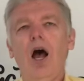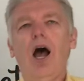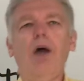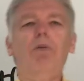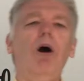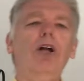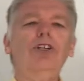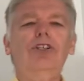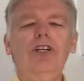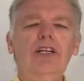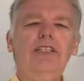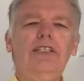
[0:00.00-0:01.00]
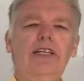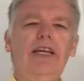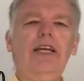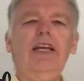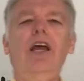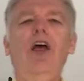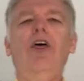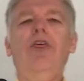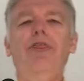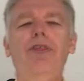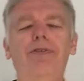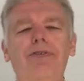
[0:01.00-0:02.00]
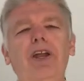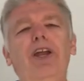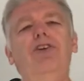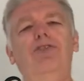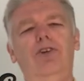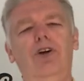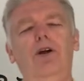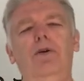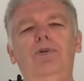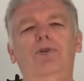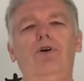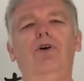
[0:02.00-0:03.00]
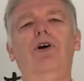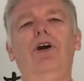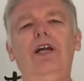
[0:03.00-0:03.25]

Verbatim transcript: I want you to see three groups or